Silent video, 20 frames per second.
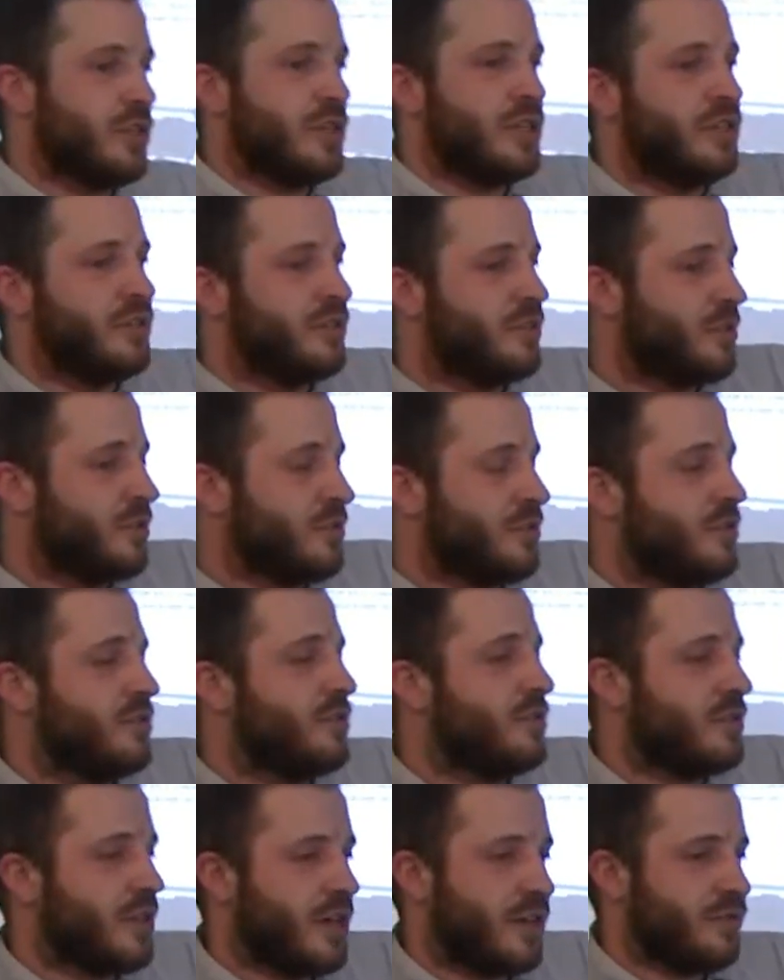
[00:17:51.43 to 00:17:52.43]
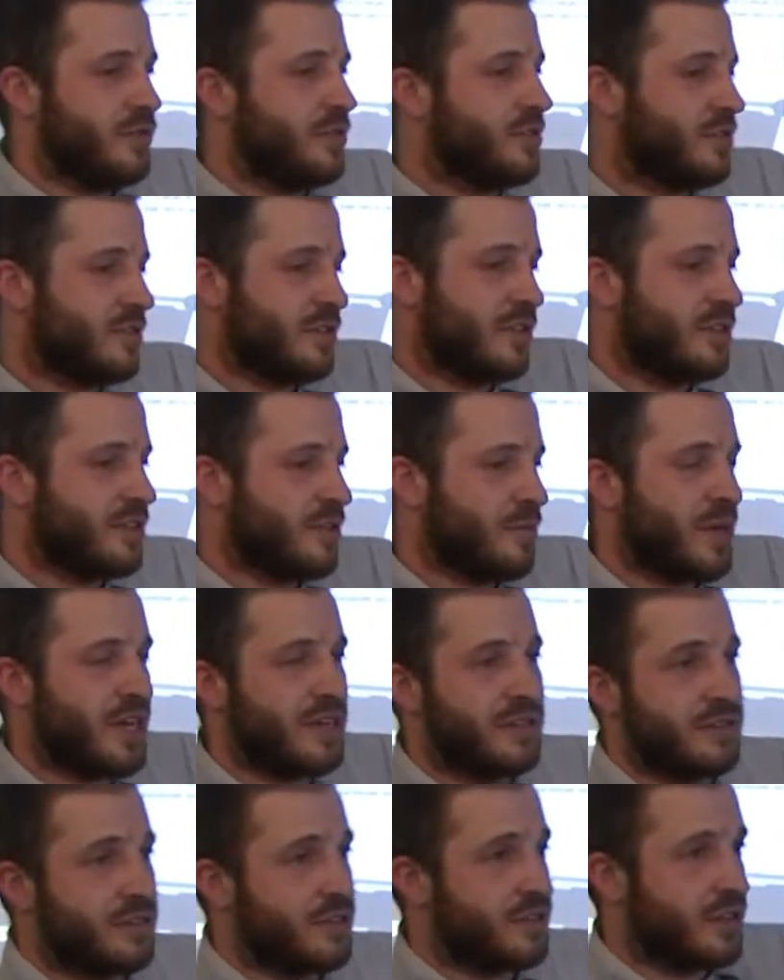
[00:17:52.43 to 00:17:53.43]
And it's
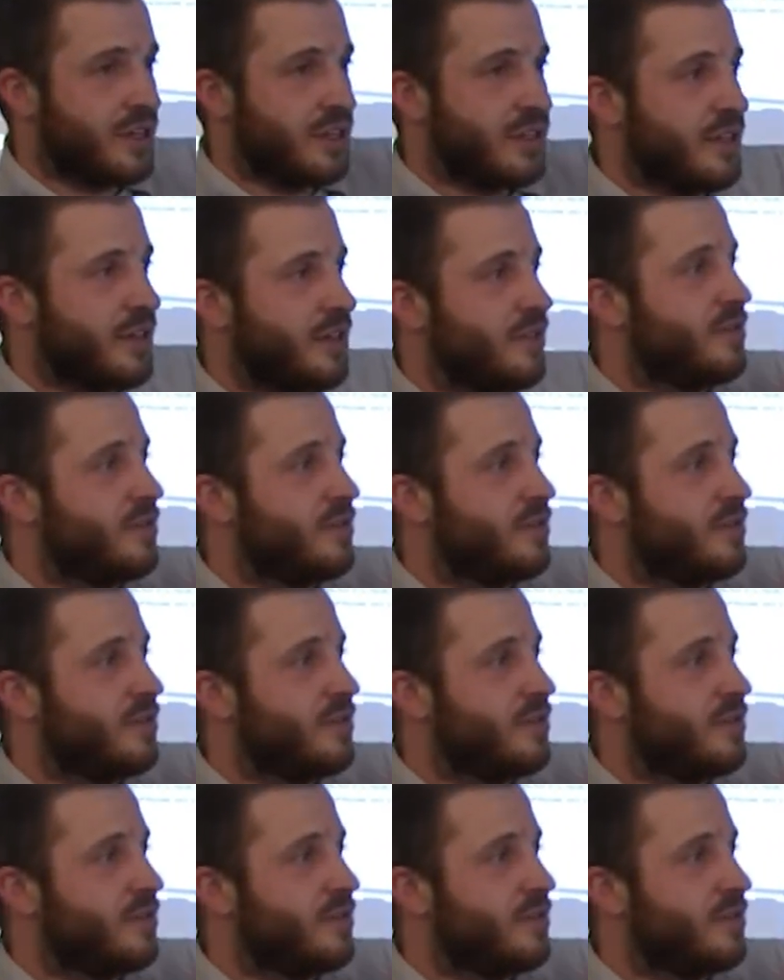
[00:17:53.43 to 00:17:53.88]
amazing, and